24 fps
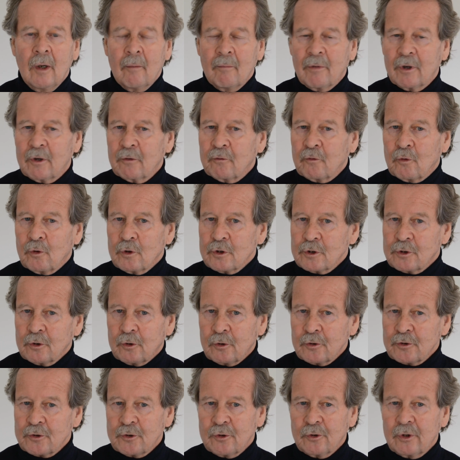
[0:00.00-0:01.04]
but of course
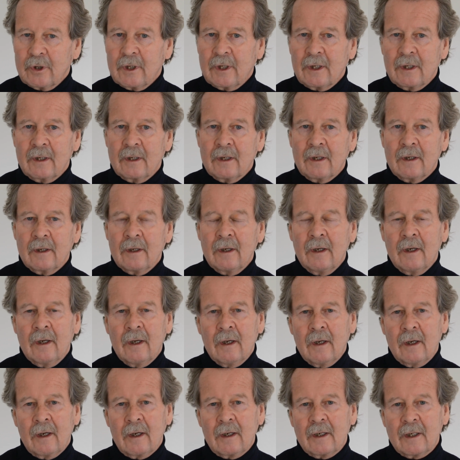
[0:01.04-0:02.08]
also in
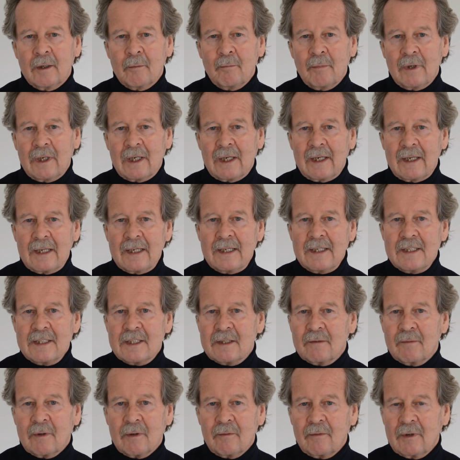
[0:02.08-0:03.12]
the Middle
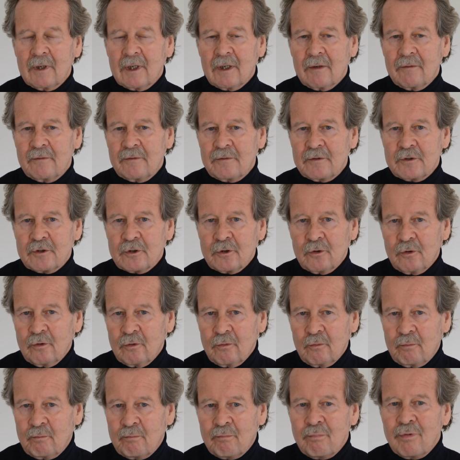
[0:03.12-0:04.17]
East, where we have
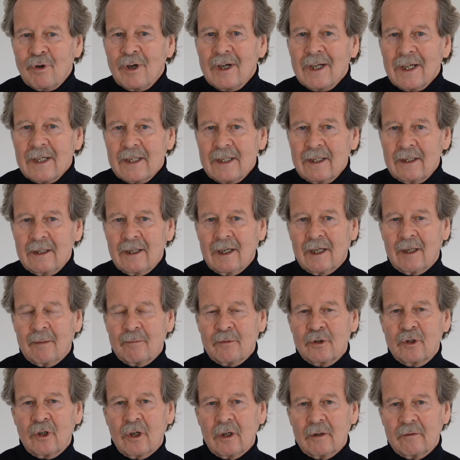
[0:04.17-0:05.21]
so bloody
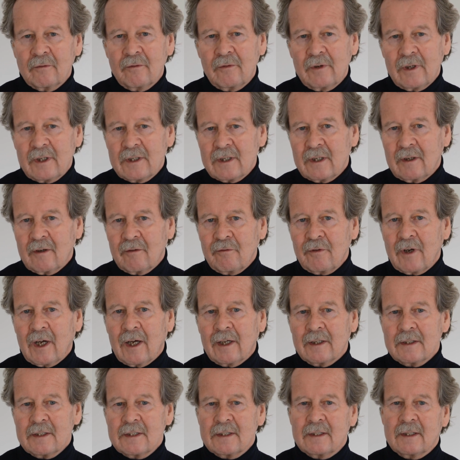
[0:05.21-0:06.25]
armed conflict in
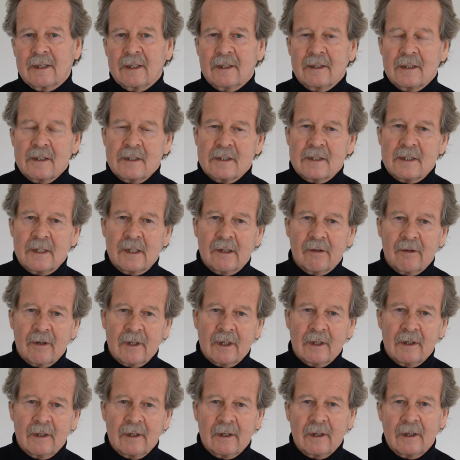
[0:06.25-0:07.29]
Afghanistan, in Syria,